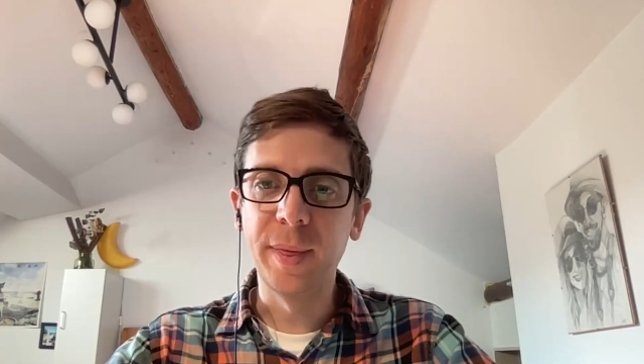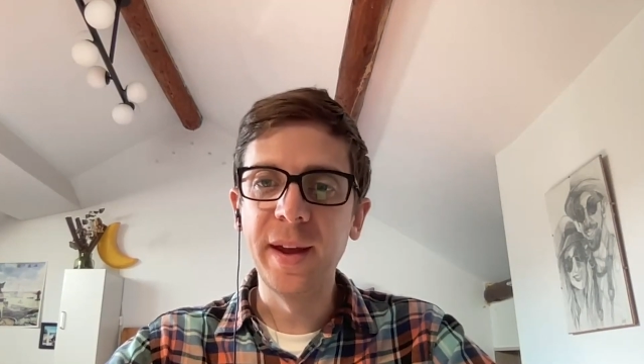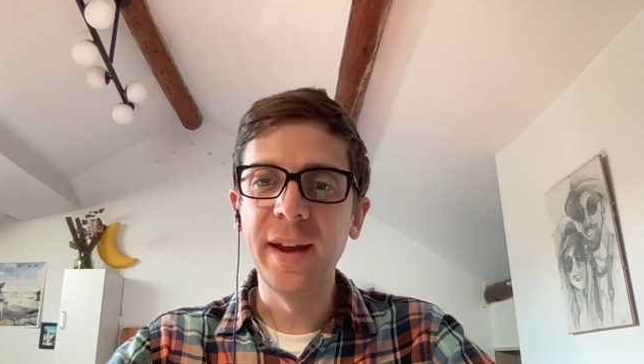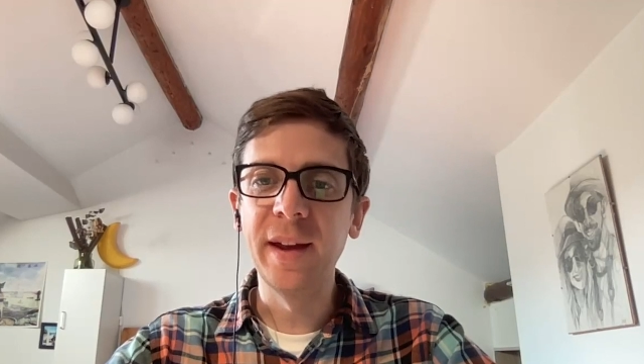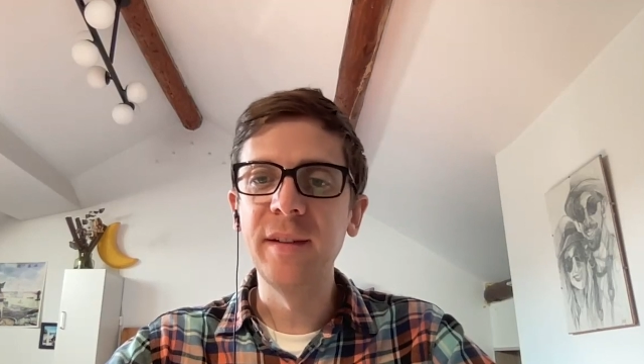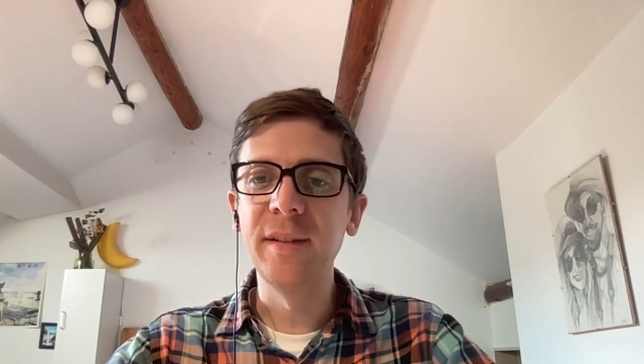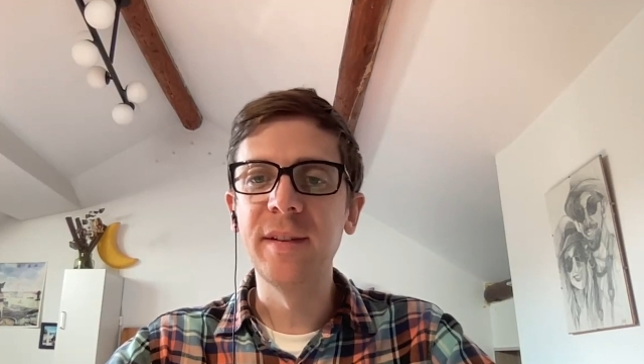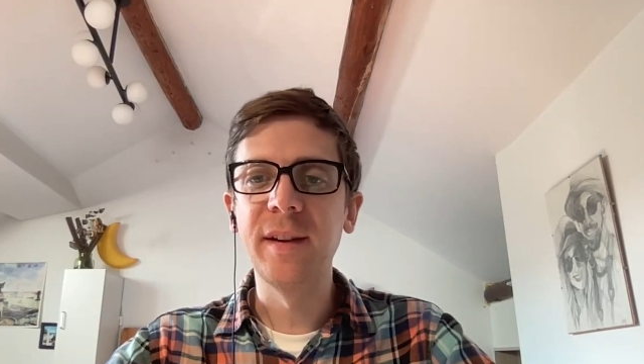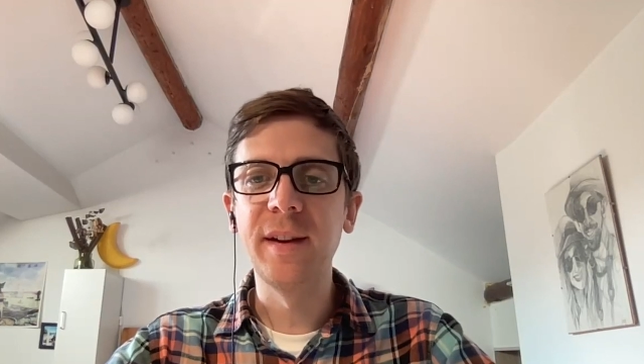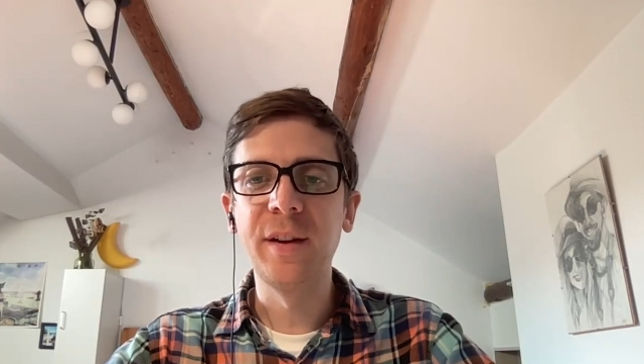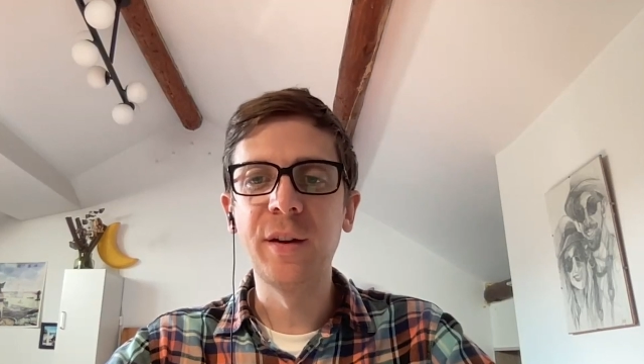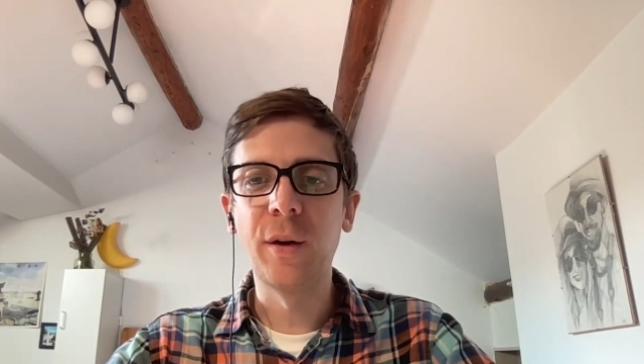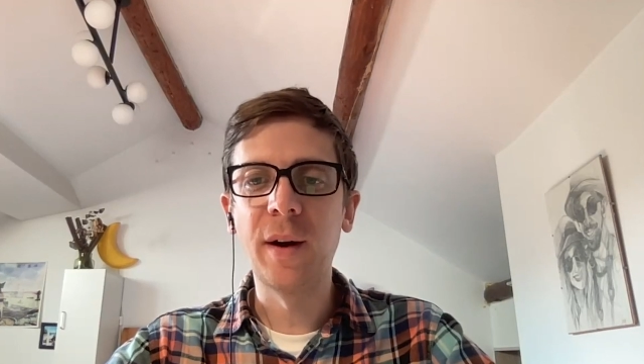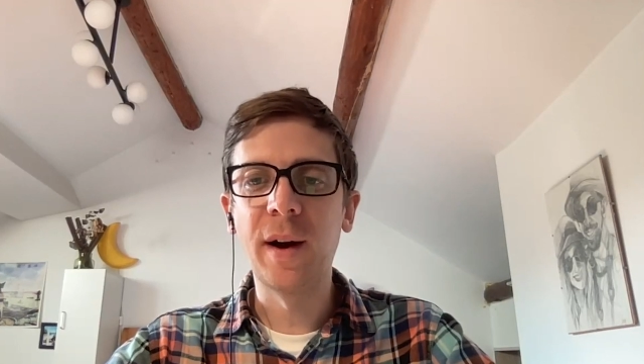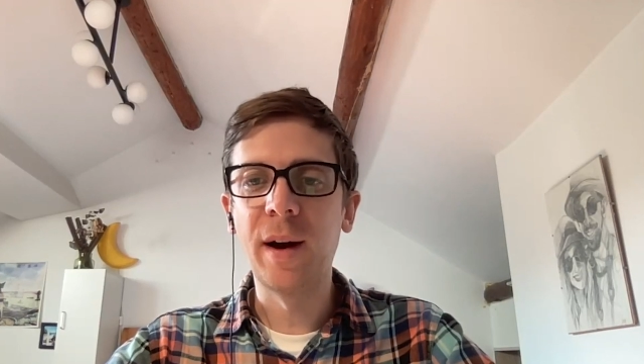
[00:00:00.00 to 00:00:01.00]
things?
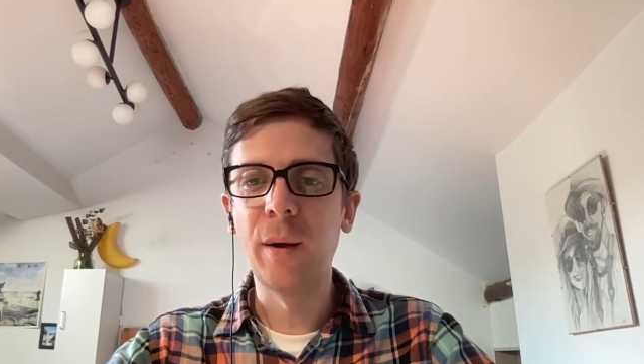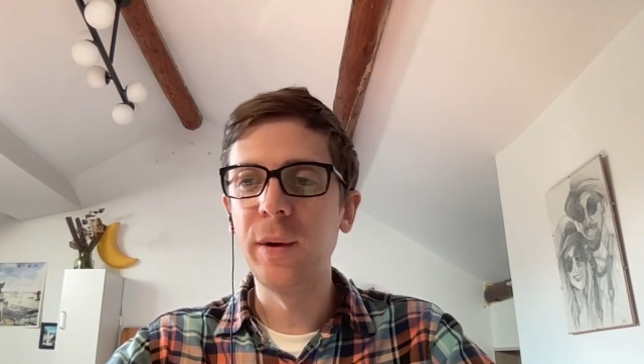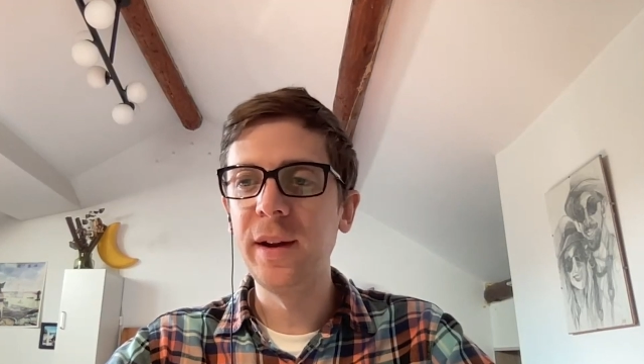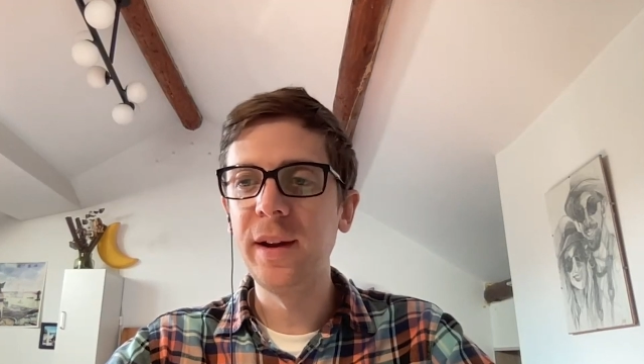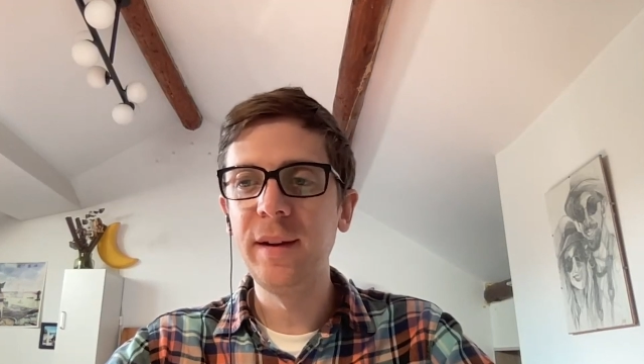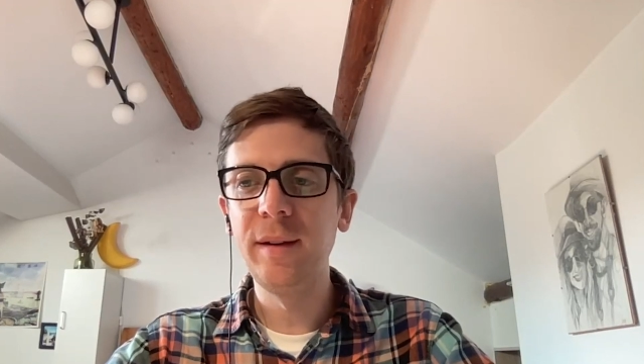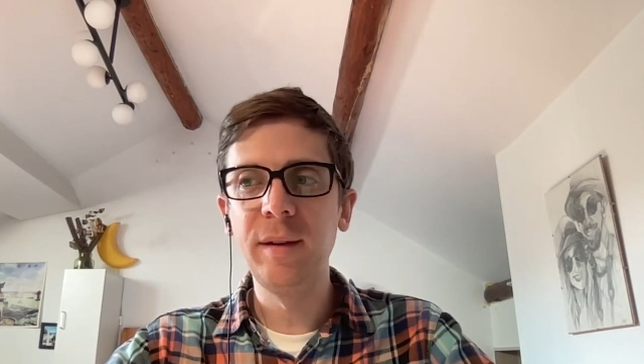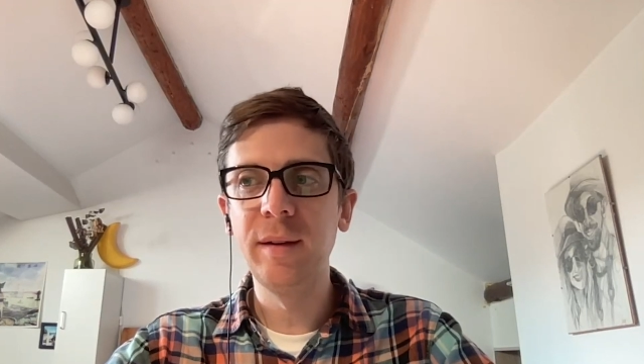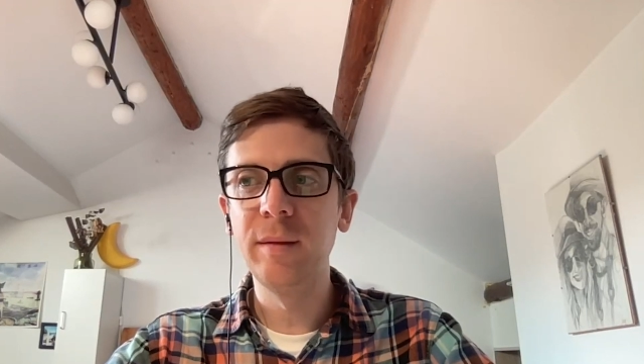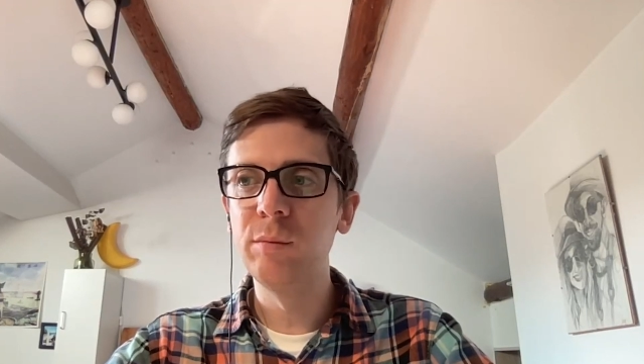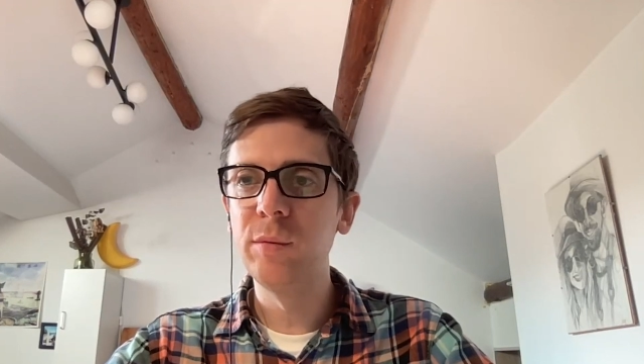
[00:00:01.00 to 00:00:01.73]
Are we,